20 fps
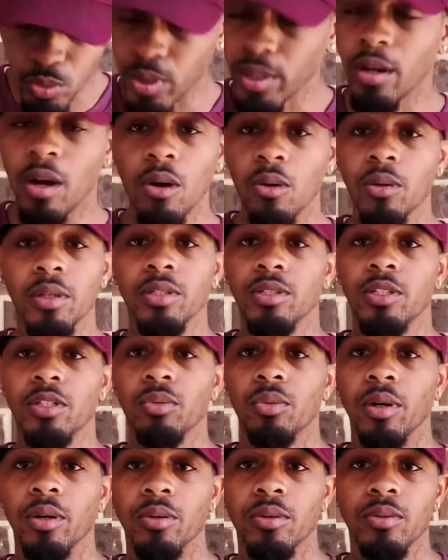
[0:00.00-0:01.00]
only
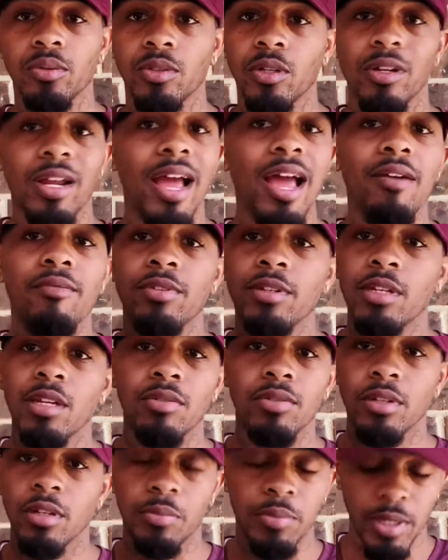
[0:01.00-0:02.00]
0. So they haven't
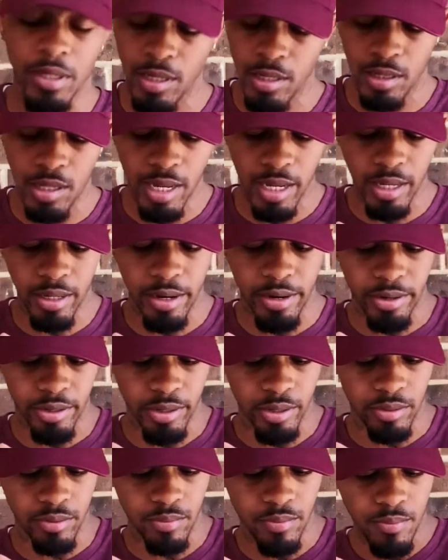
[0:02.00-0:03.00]
given up anything there
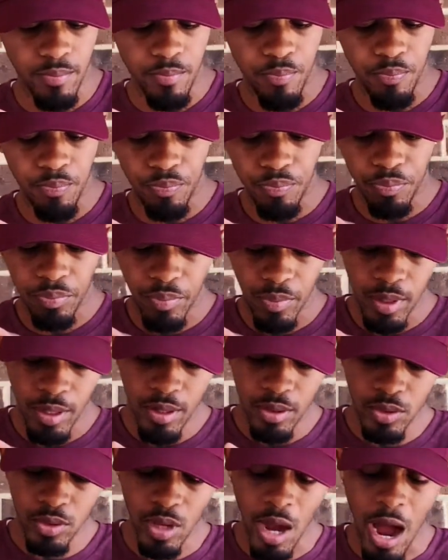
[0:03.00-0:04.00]
neither.
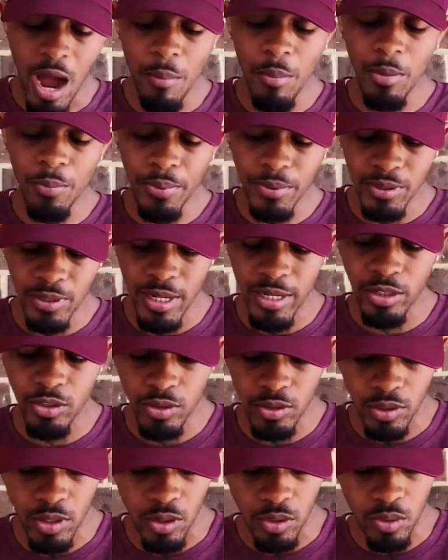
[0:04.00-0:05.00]
Time of
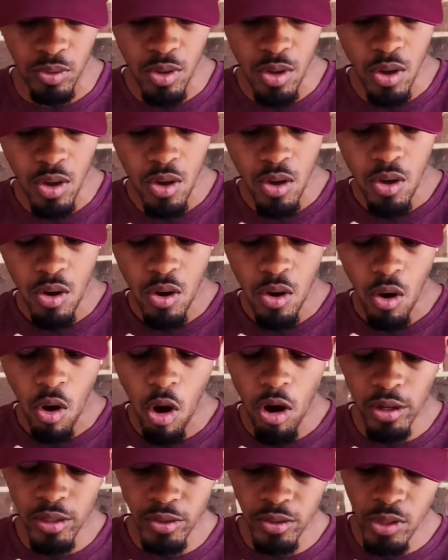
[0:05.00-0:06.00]
possession though,
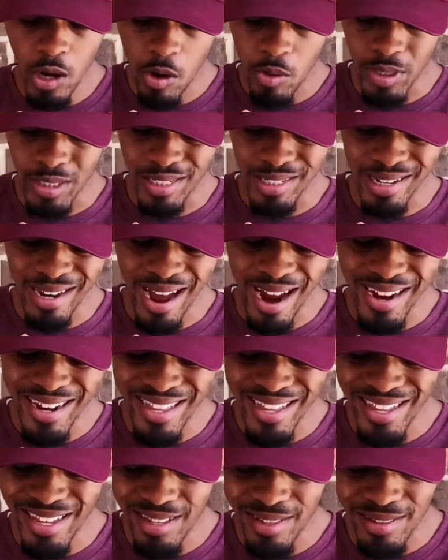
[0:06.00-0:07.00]
Arkansas is
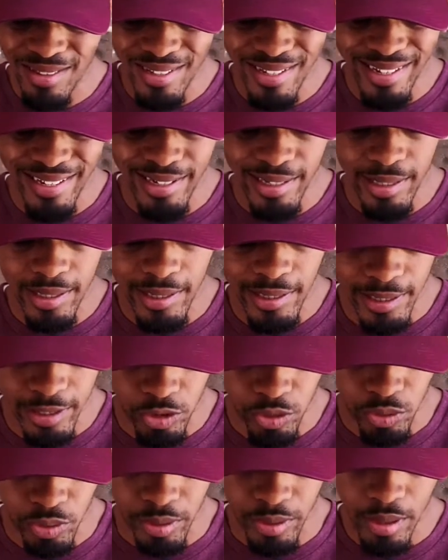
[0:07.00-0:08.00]
90th in the
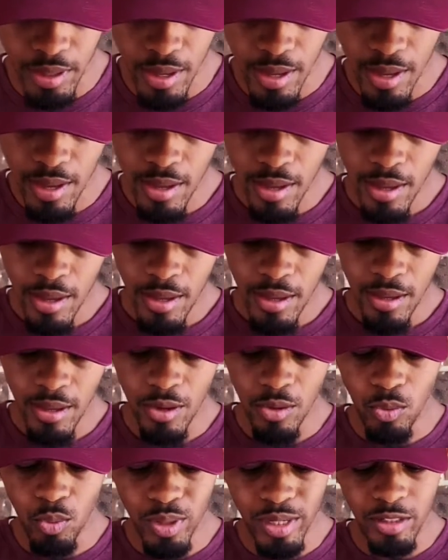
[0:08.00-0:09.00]
country,
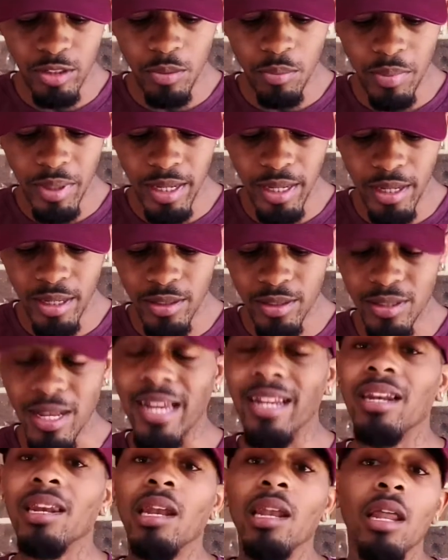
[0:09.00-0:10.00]
in which means they
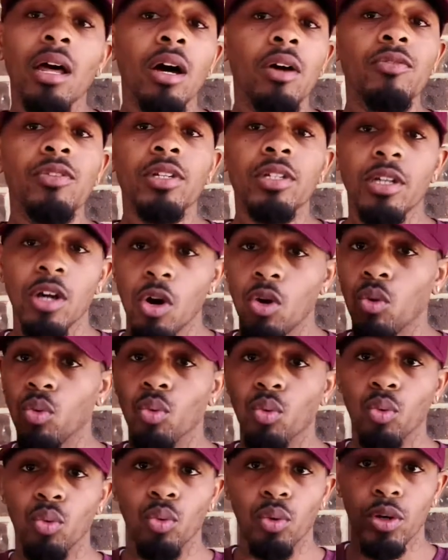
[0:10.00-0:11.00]
love to go
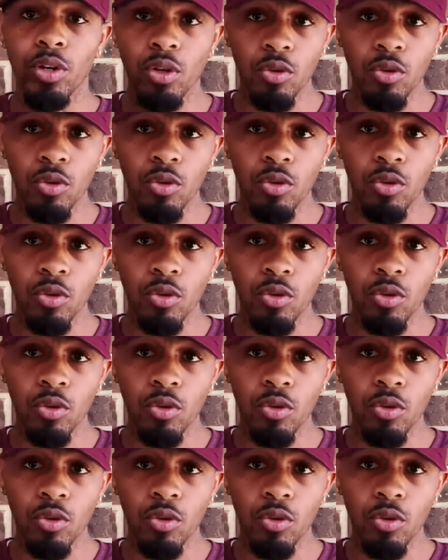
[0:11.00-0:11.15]
real